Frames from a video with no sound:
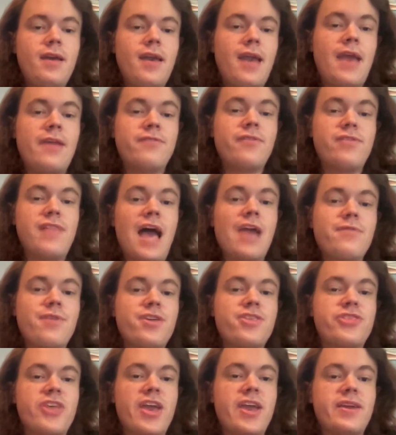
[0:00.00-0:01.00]
And Lyra
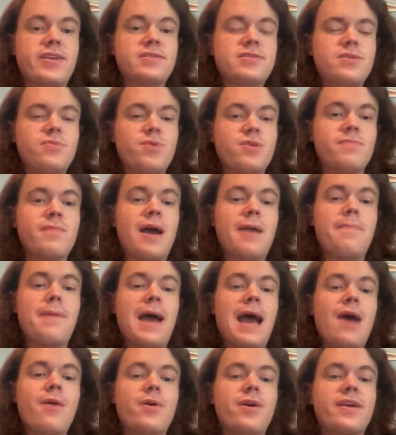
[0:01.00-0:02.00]
thinks, "With my
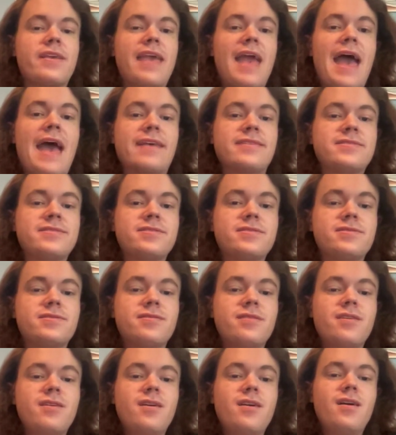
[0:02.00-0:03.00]
power, yes."
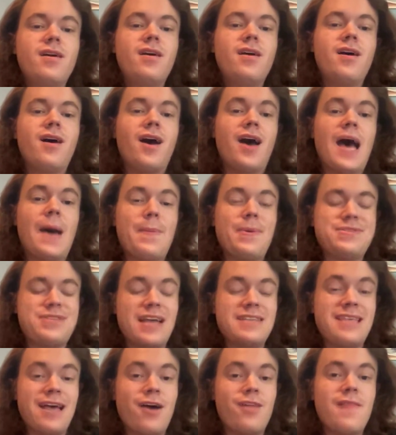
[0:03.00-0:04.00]
But
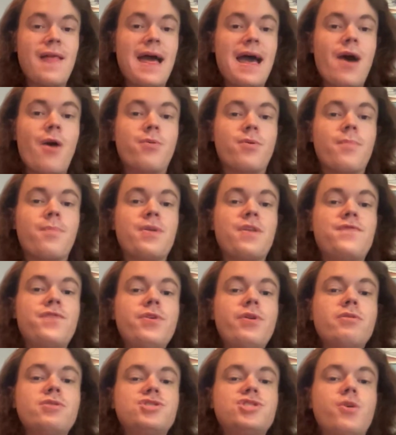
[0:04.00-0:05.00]
says out loud, "But if you
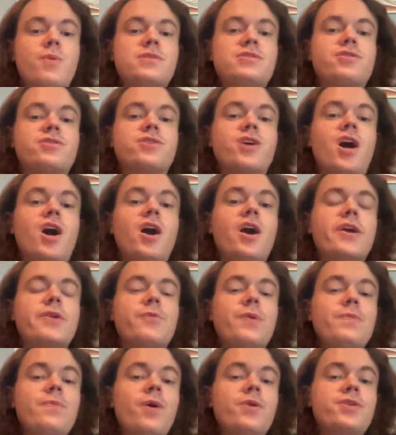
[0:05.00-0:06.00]
don't show us your card,
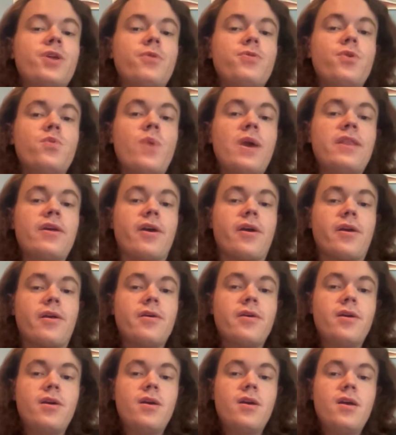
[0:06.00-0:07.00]
we won't know the winner."
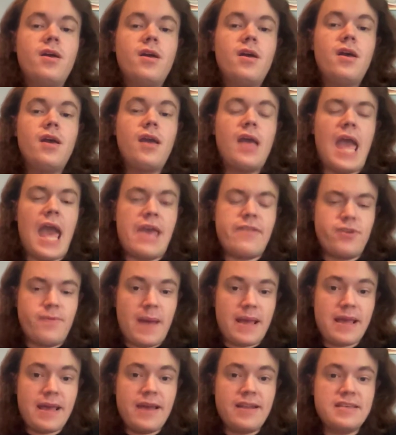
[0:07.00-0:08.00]
And
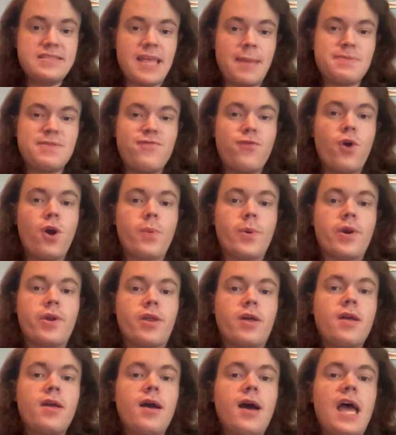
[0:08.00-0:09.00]
Rebecca kind of steps
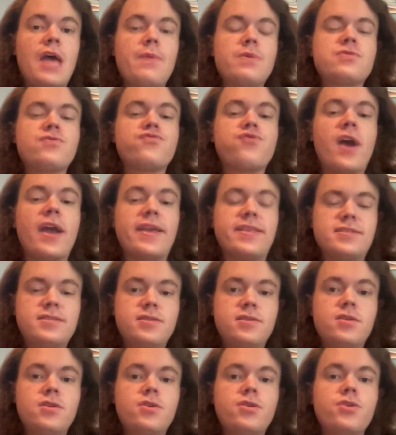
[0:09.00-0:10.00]
forward. "I was
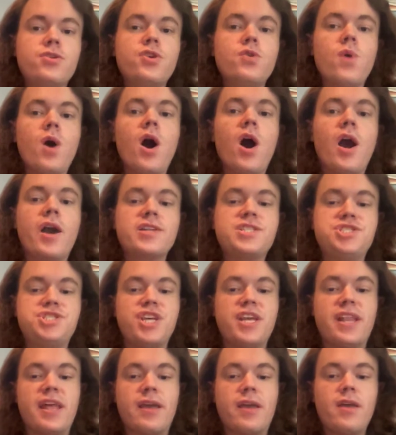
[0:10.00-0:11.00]
right. You are
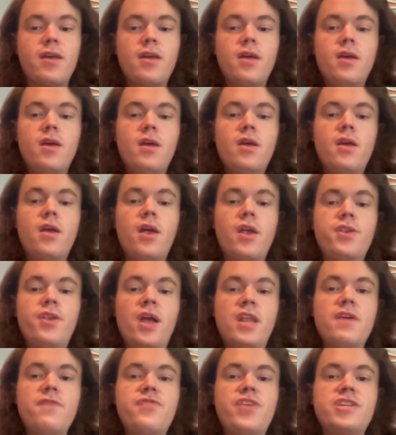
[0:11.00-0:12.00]
cheating.
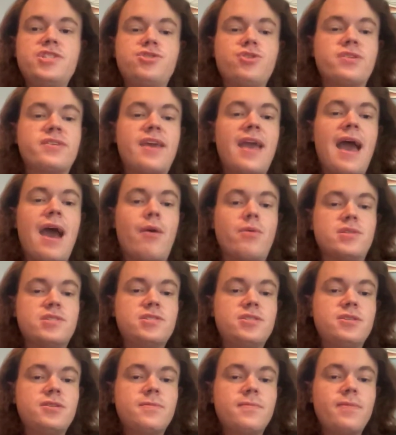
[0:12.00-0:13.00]
None of this should
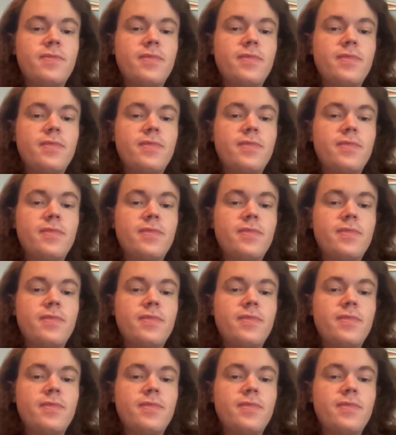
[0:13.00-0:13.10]
count.